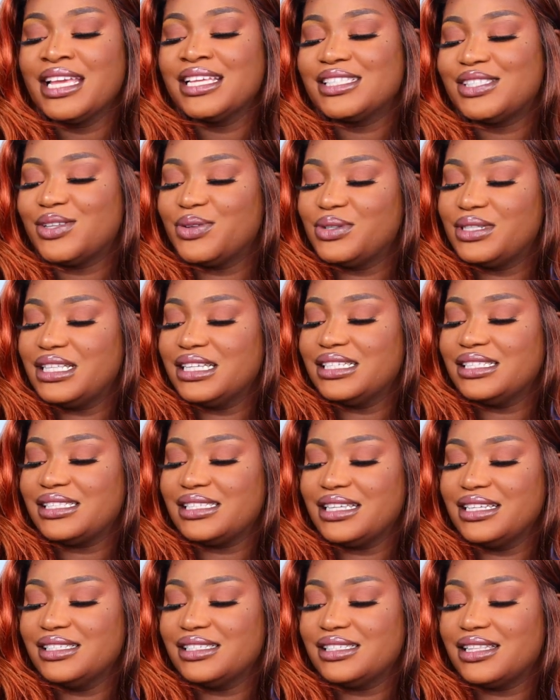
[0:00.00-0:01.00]
So this
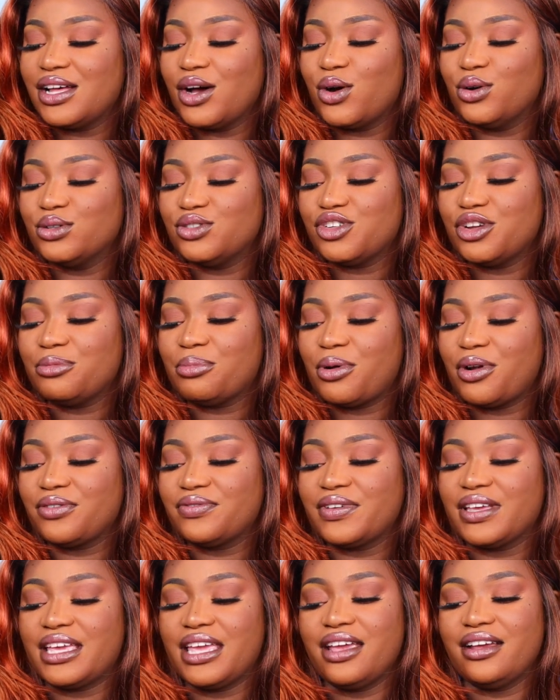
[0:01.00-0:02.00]
is the Outre
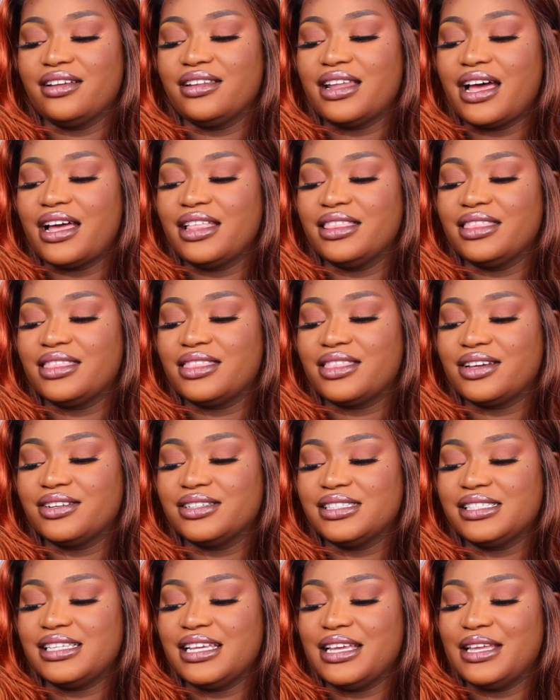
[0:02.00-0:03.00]
Perfect Hairline
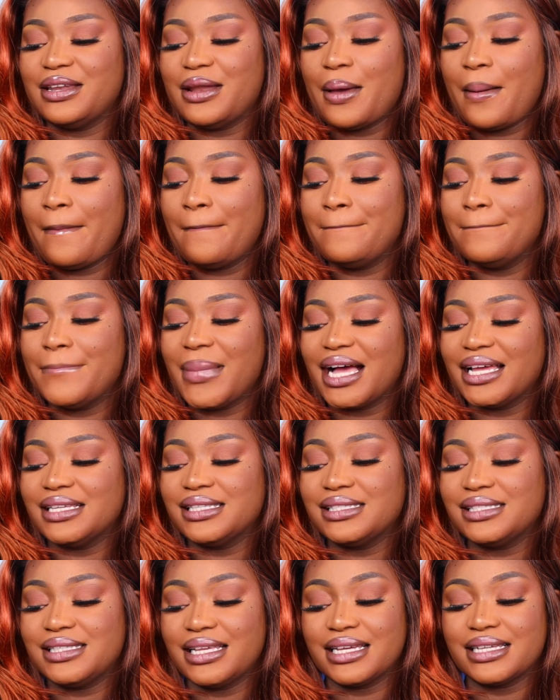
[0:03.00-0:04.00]
13 by
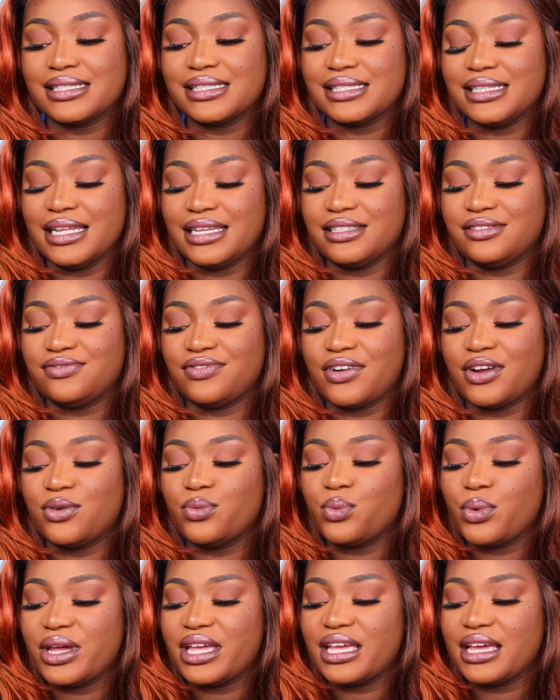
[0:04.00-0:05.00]
6 lace
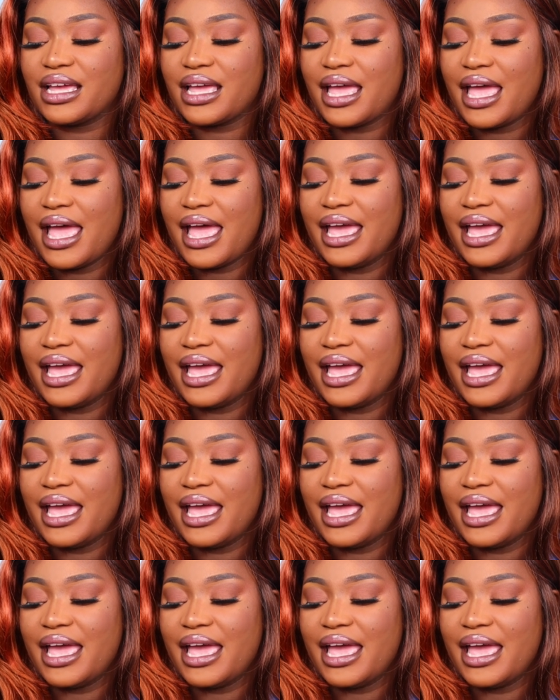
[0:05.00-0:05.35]
front wig